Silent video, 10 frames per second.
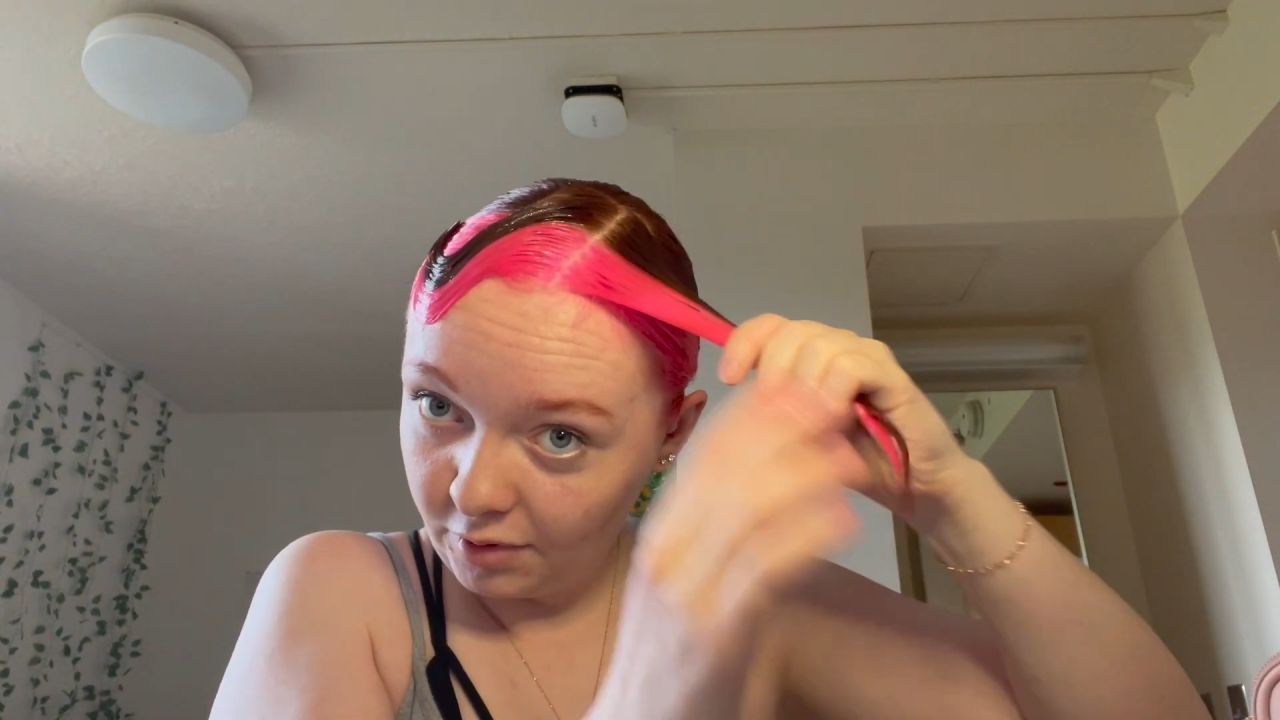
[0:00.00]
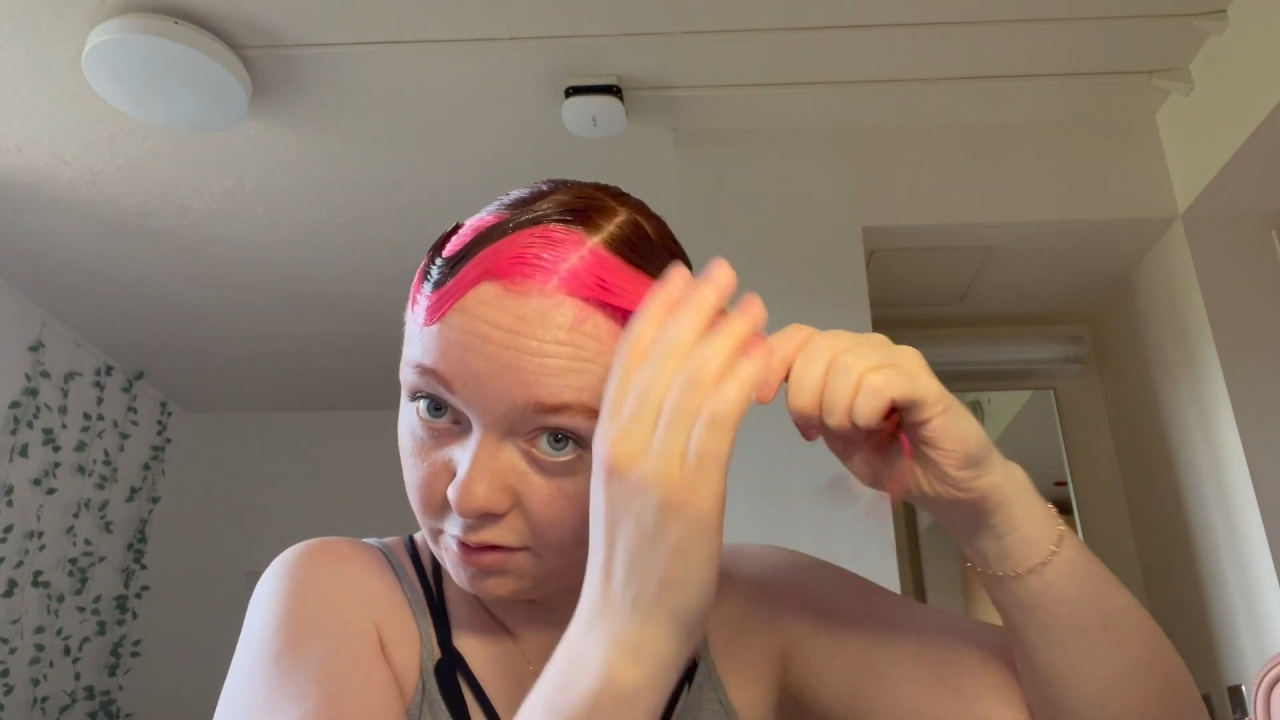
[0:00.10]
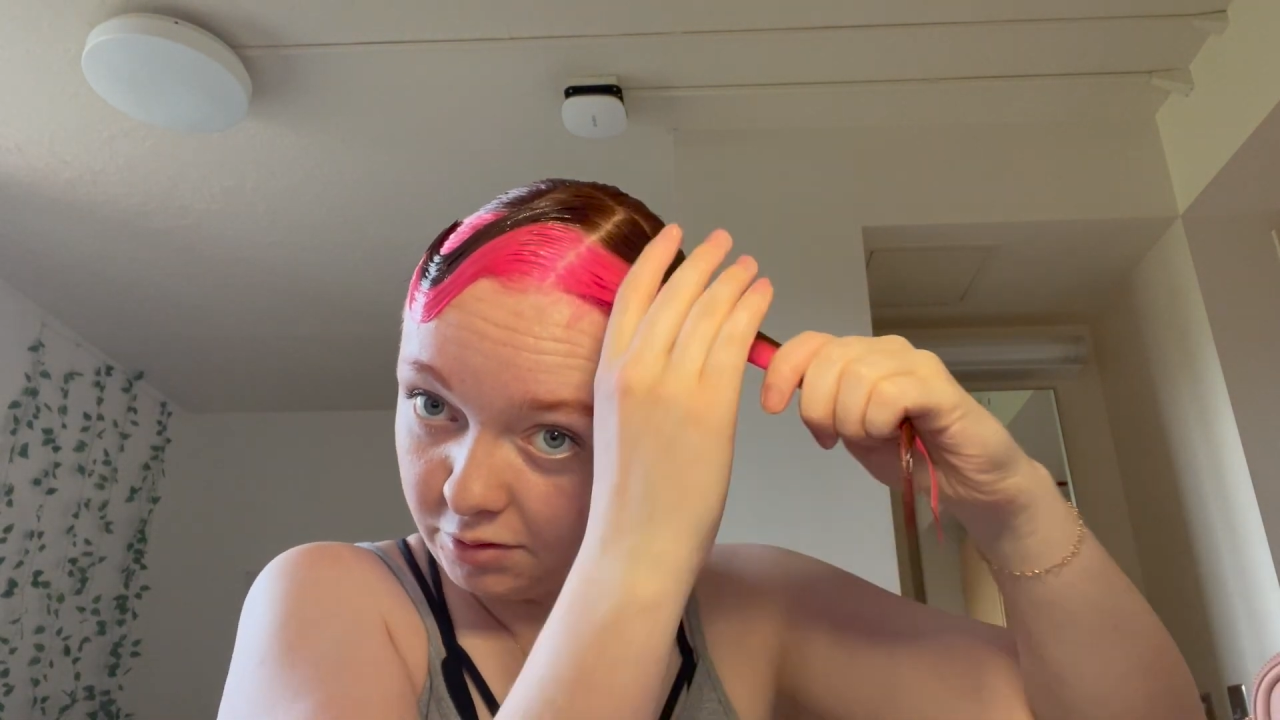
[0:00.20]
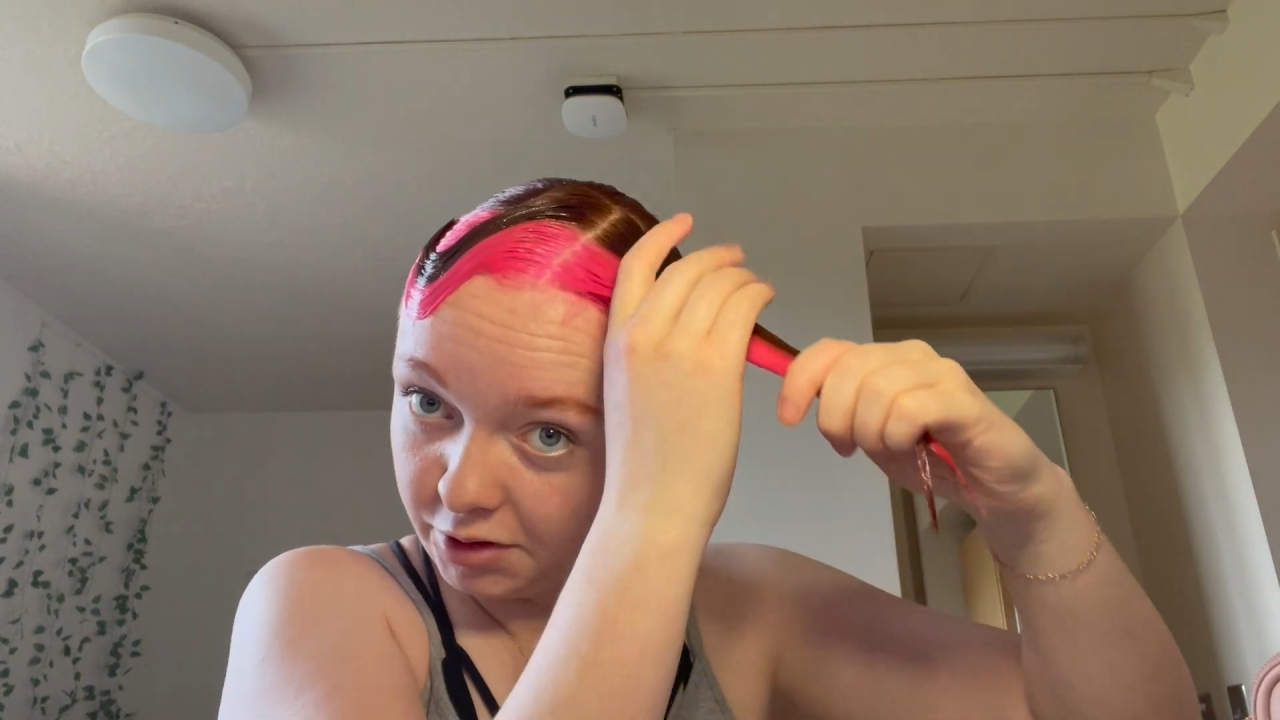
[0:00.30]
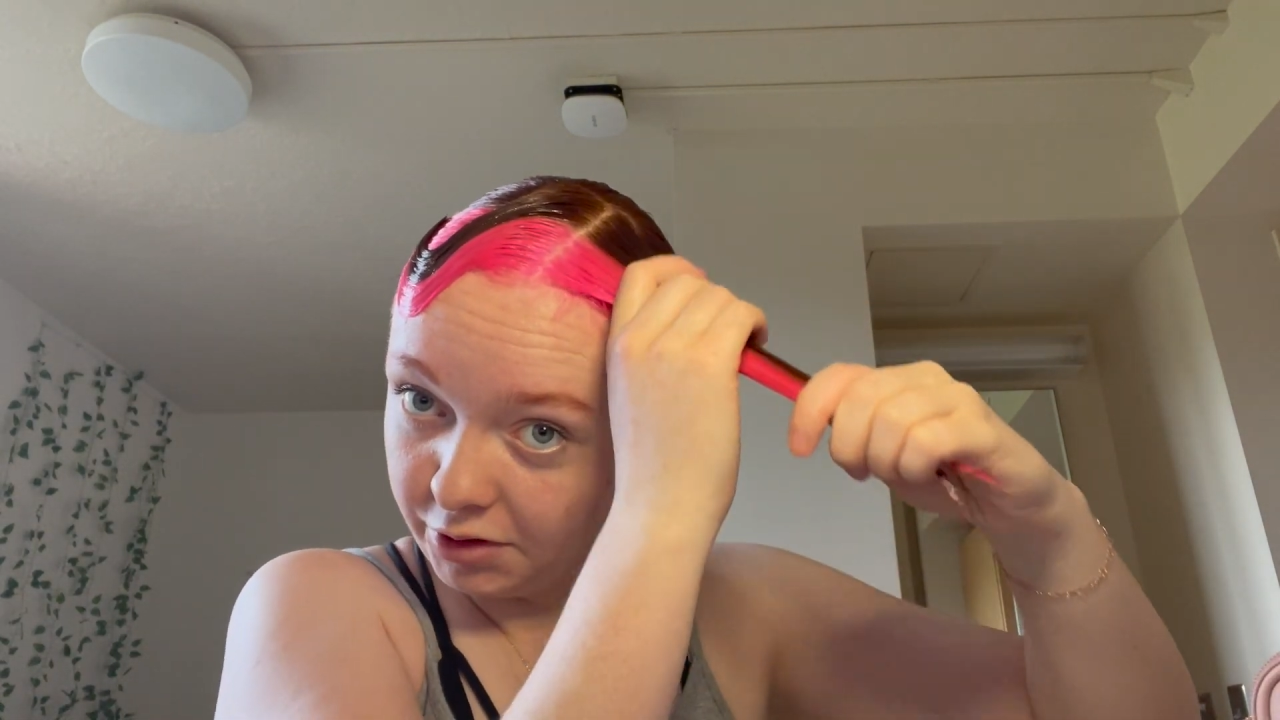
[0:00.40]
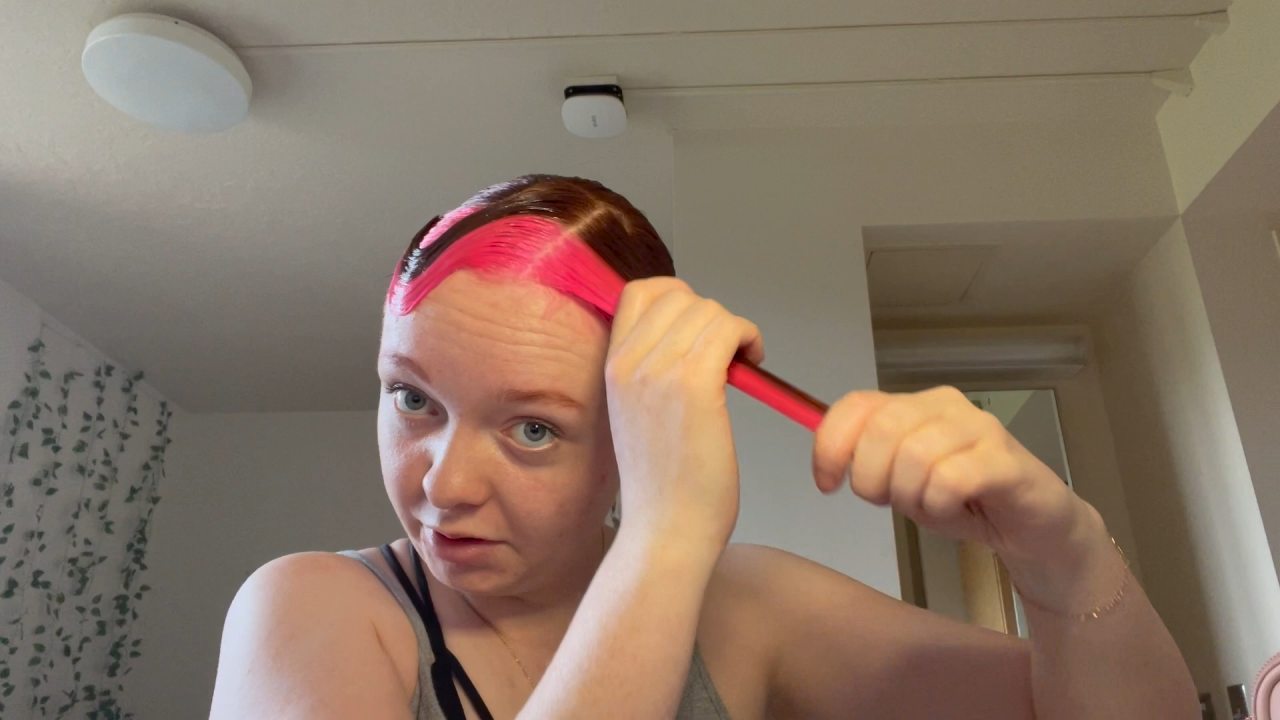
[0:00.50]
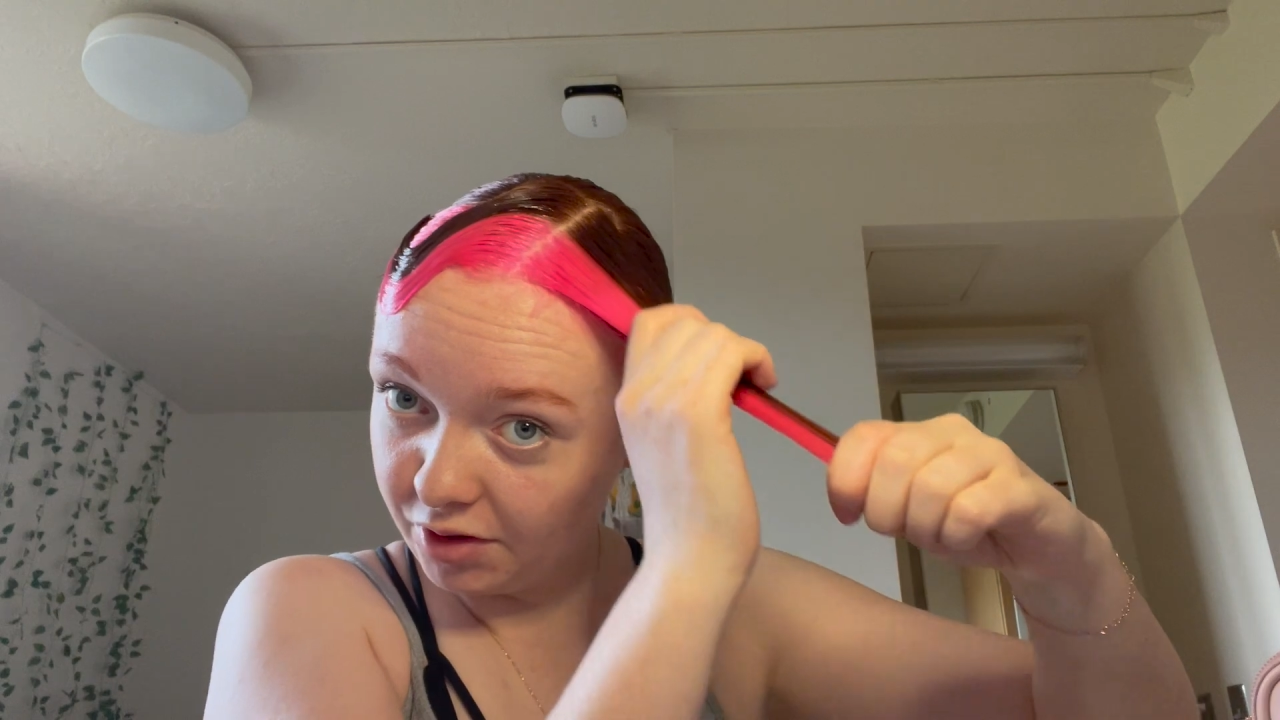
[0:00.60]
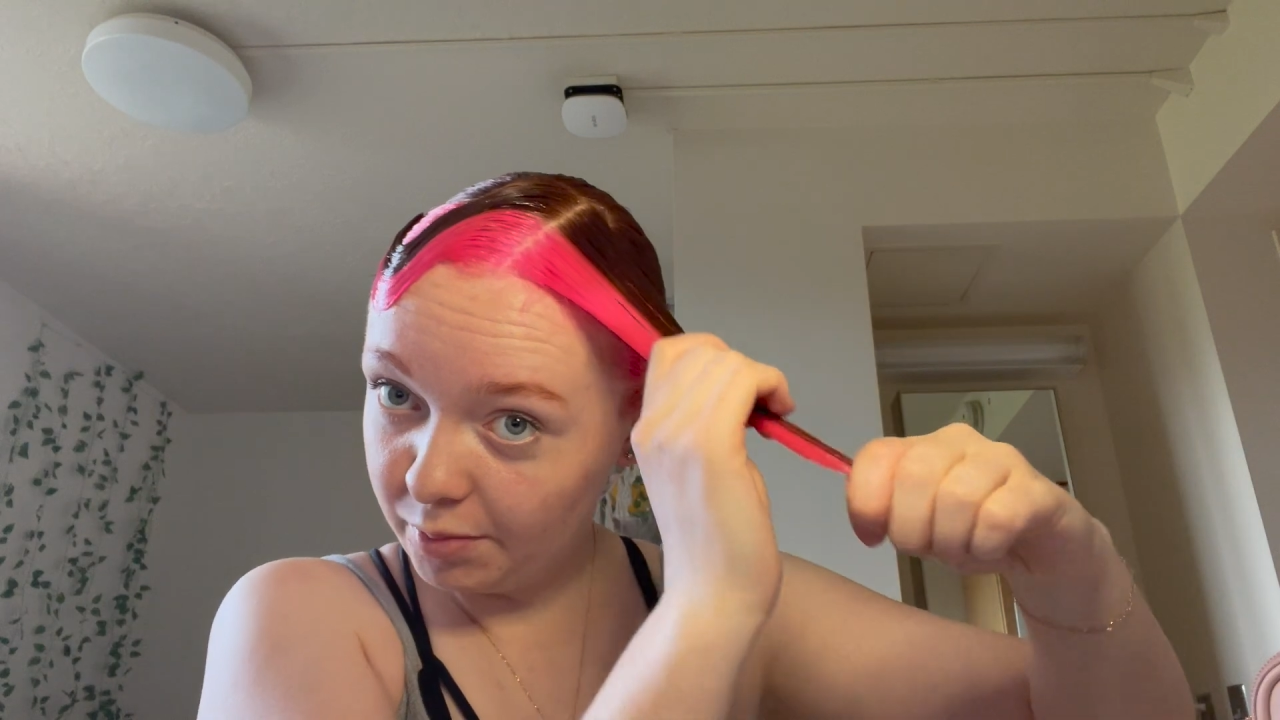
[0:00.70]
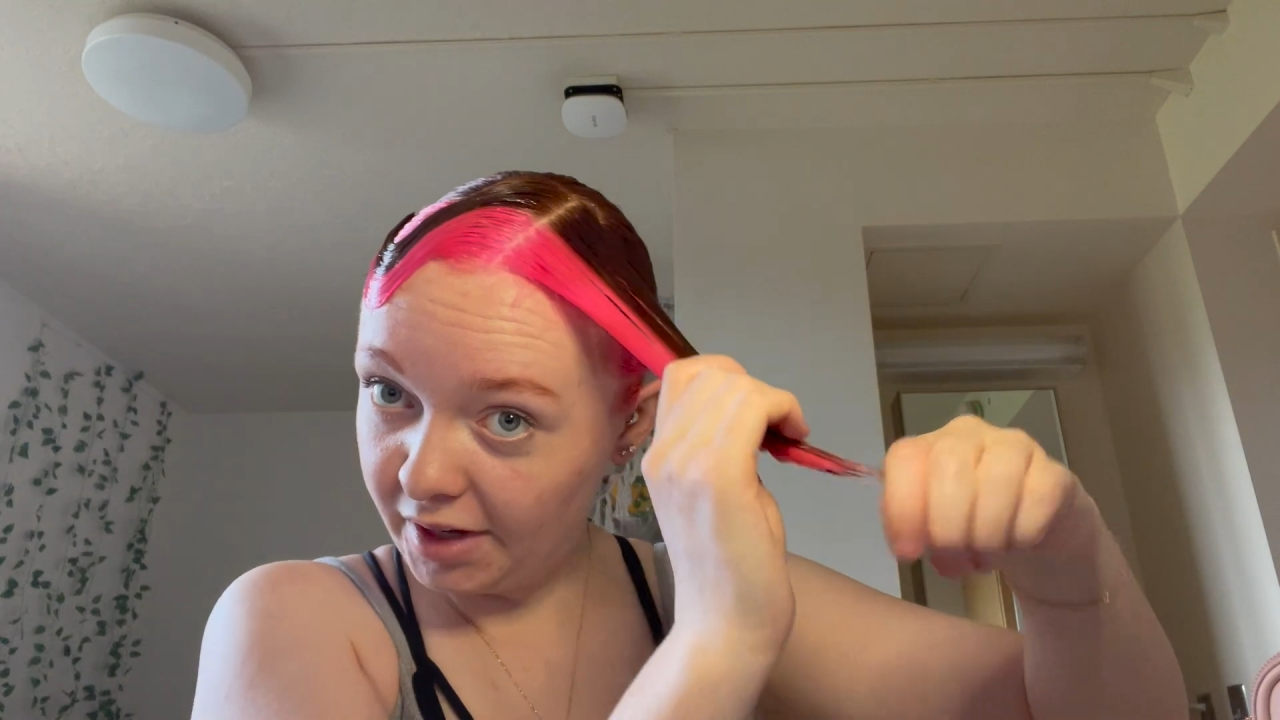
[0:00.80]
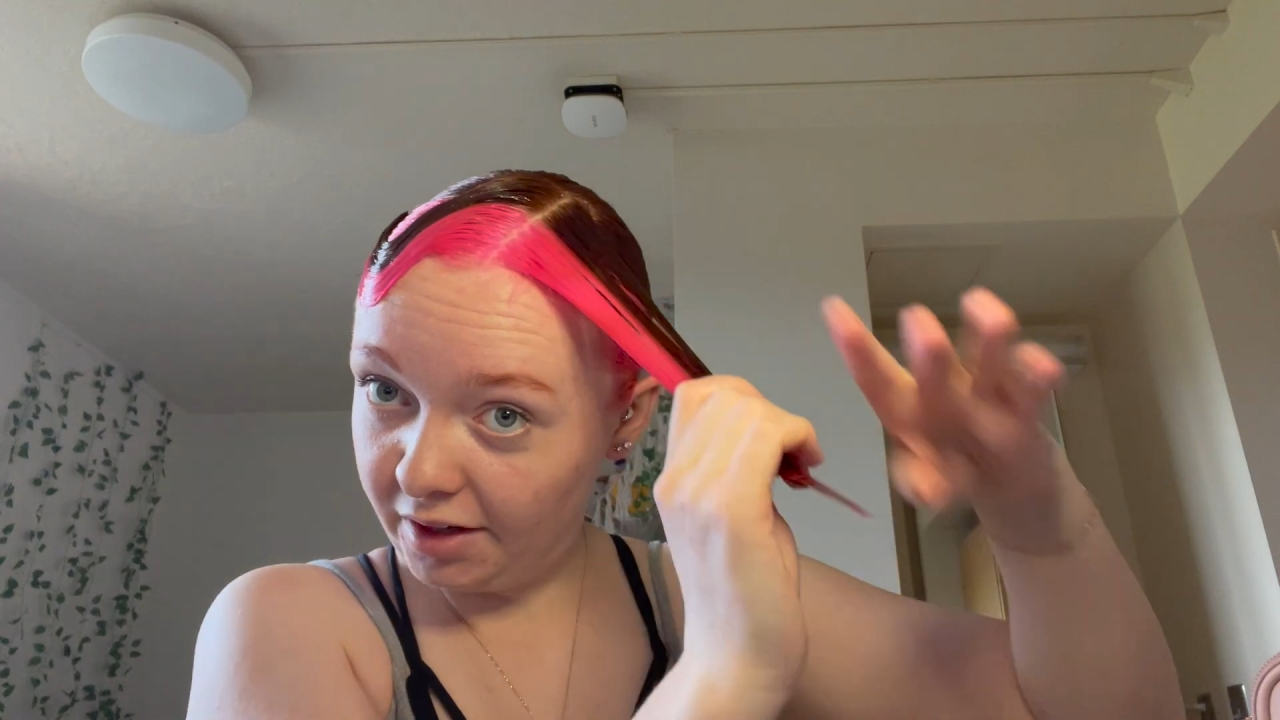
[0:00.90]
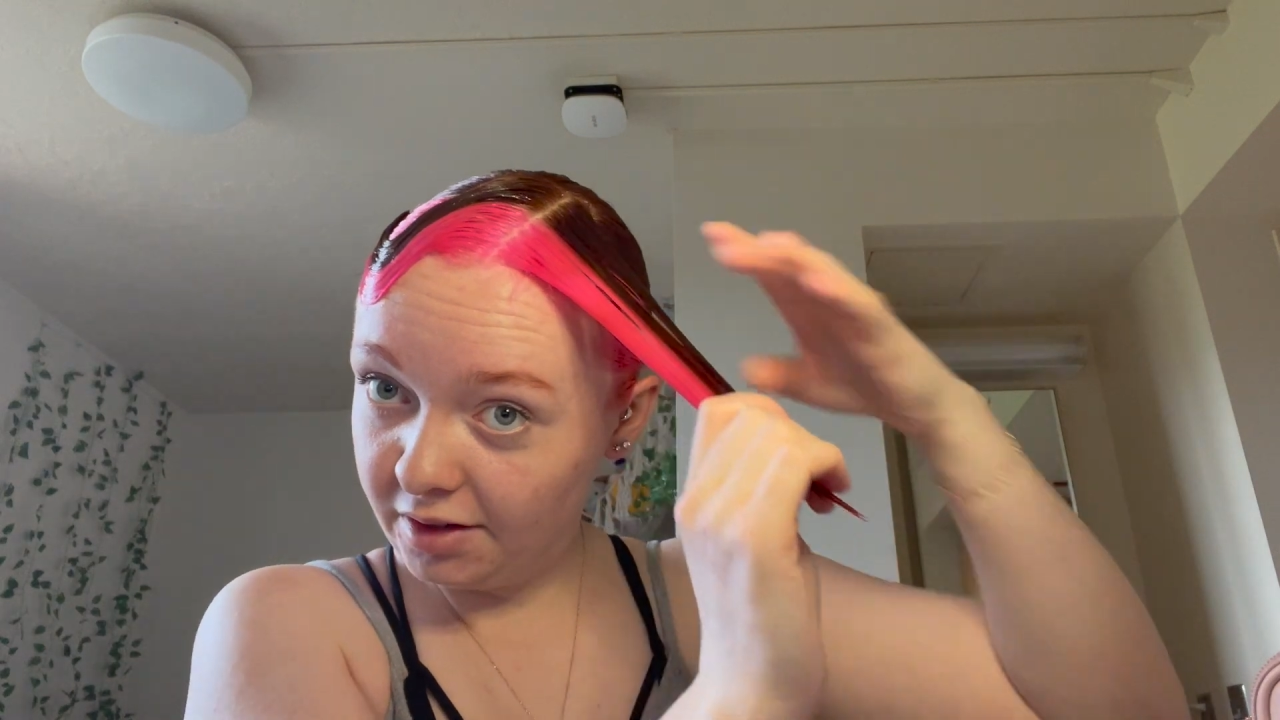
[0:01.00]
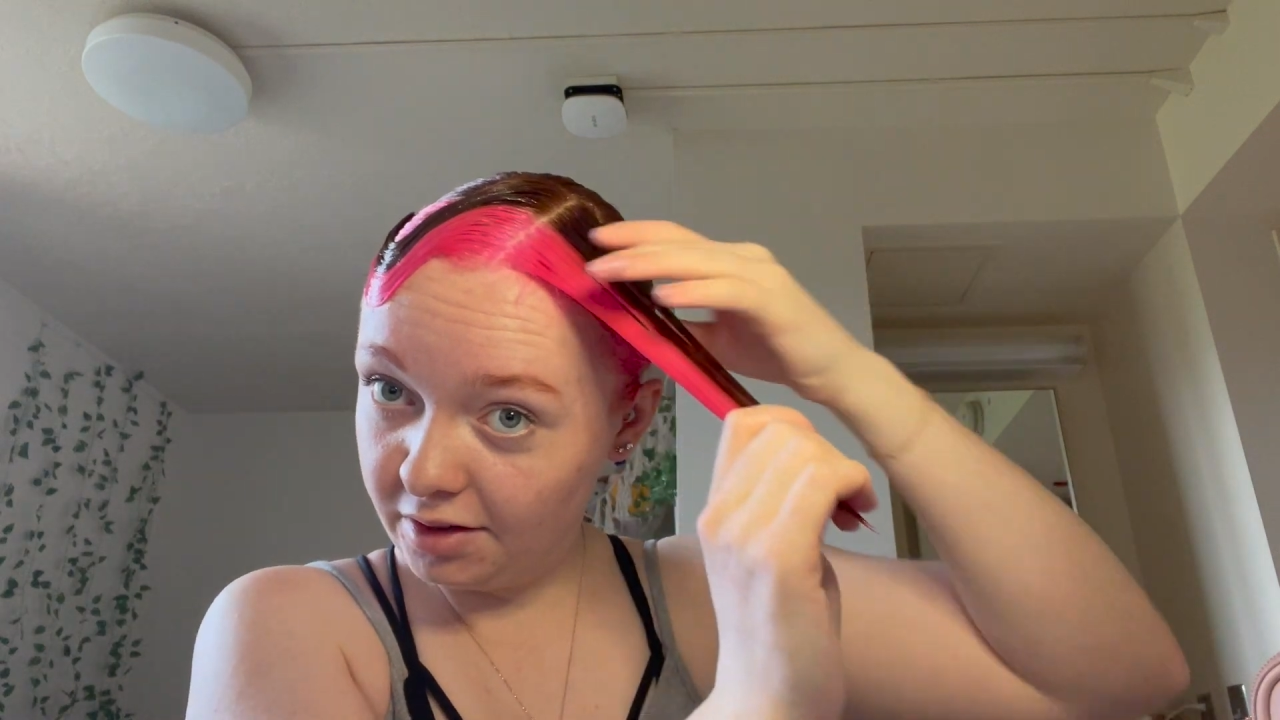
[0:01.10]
we were doing spikes,